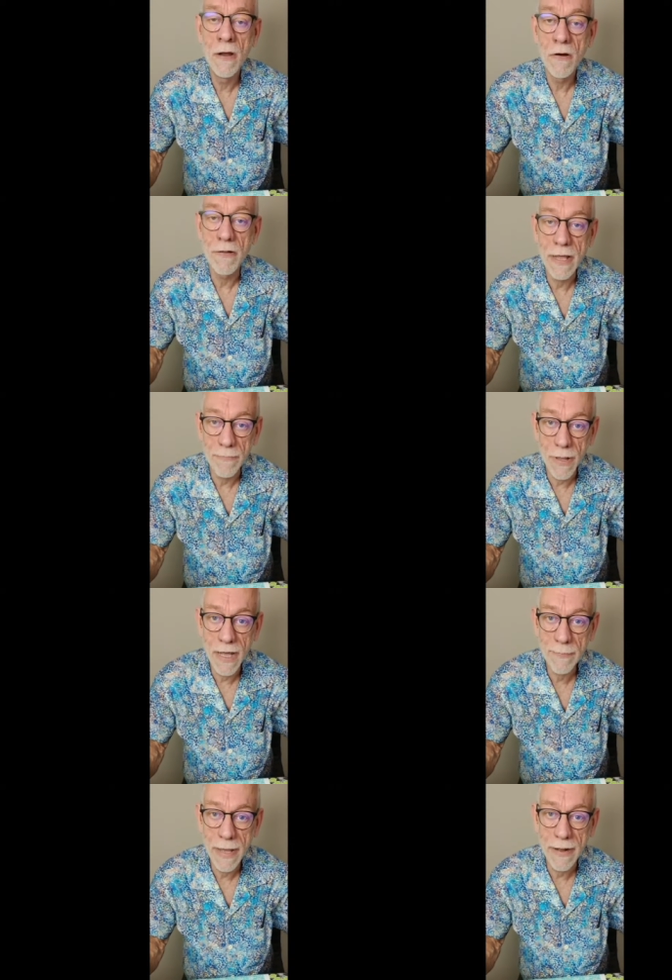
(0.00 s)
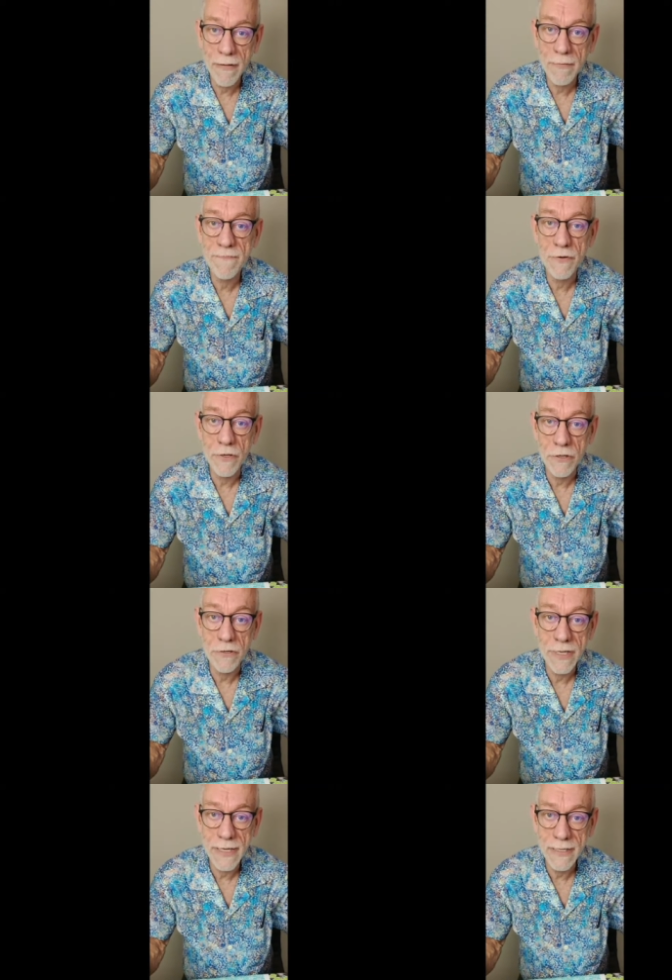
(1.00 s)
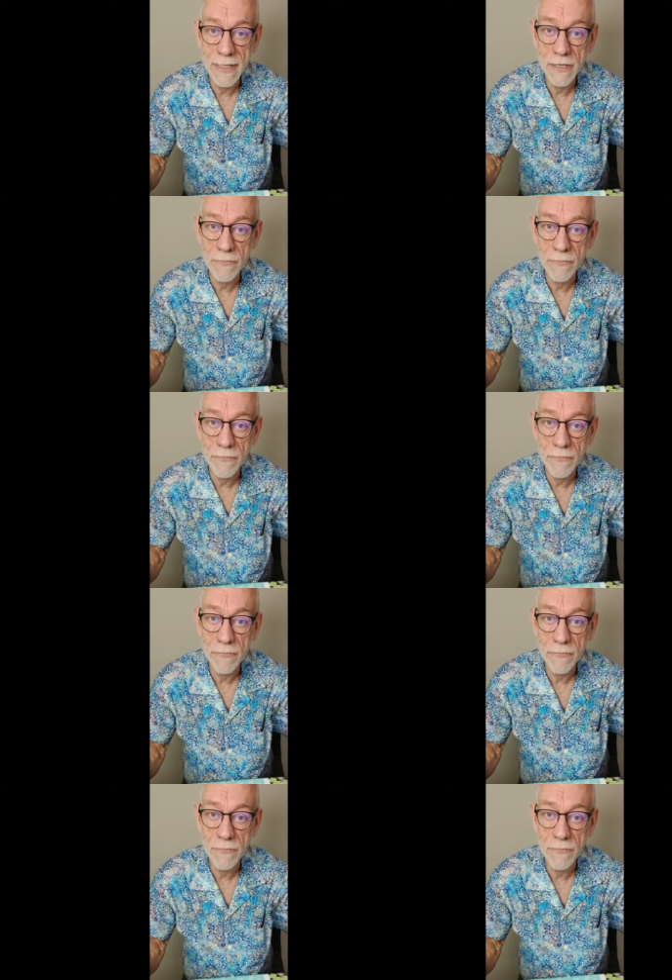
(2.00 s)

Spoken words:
or that block panel for your kid that